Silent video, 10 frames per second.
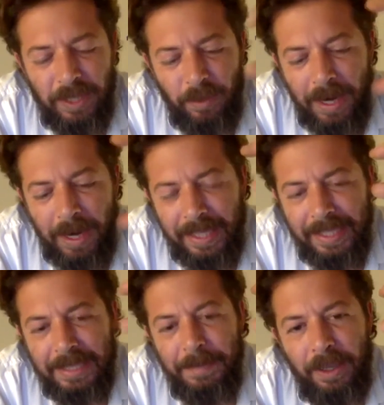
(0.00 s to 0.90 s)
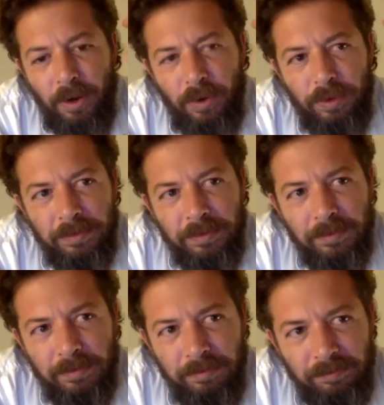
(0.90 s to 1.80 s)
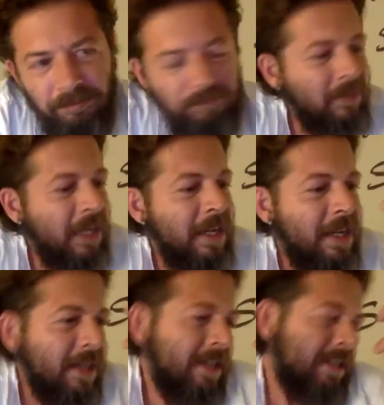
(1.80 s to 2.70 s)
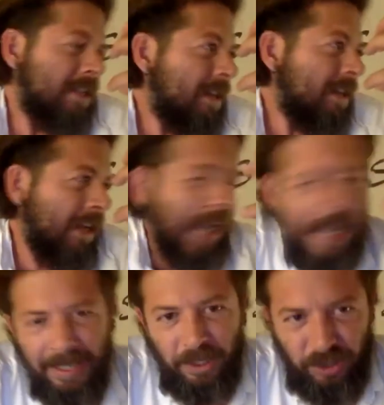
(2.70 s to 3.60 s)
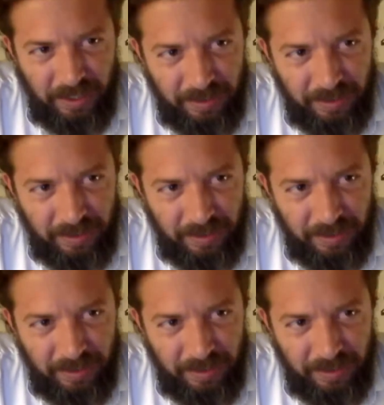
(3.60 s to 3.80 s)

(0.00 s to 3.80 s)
one thing is my own energy,